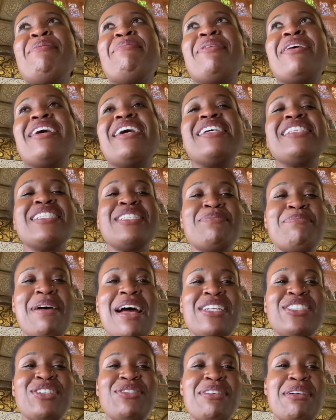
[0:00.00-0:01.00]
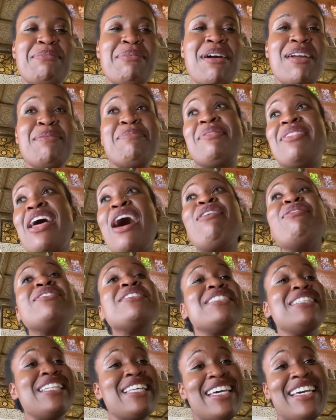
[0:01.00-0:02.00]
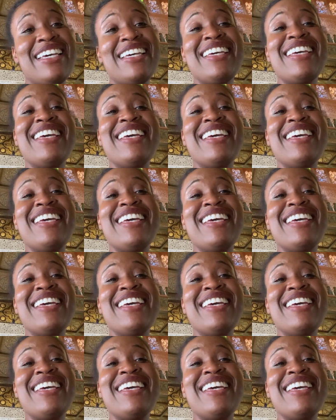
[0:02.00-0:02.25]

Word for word: my cousin's bachelorette party, but that was lit.